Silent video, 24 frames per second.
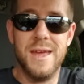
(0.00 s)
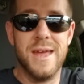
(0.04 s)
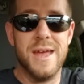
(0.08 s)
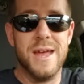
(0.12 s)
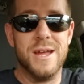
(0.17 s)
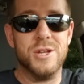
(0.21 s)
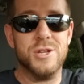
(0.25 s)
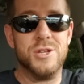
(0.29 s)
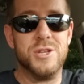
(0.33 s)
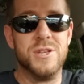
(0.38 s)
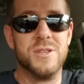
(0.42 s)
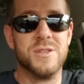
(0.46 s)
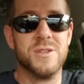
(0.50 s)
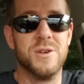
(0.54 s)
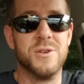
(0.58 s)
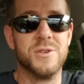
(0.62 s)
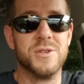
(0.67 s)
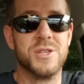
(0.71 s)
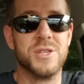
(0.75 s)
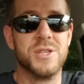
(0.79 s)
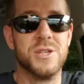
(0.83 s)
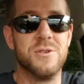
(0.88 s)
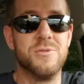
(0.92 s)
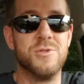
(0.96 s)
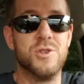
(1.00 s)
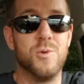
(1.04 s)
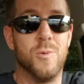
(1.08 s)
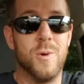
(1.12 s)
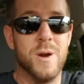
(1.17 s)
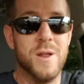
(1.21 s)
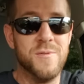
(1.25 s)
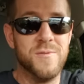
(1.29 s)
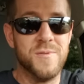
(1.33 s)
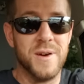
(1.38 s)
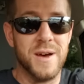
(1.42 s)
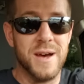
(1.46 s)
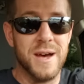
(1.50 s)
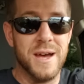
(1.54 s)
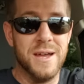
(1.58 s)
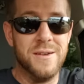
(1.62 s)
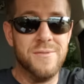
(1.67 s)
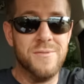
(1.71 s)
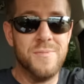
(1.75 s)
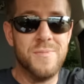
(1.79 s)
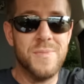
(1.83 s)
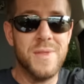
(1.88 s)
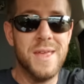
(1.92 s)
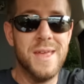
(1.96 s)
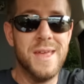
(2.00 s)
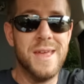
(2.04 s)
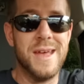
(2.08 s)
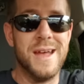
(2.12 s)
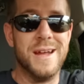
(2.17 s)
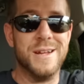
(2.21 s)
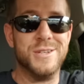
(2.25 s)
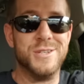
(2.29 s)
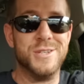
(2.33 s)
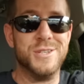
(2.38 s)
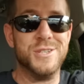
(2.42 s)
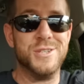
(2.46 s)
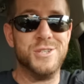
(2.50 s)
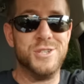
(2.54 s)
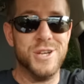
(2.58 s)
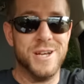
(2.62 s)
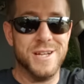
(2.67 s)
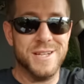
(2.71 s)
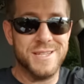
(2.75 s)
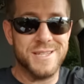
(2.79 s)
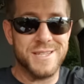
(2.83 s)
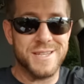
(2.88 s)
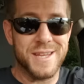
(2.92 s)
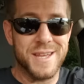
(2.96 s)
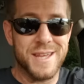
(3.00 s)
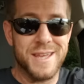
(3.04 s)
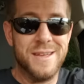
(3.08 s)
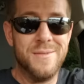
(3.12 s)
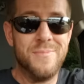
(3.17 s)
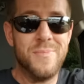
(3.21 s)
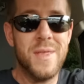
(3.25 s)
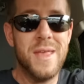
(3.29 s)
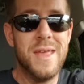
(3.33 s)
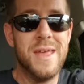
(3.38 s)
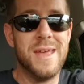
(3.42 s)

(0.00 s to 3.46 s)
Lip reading: And she's also 25, and she's Gen Z.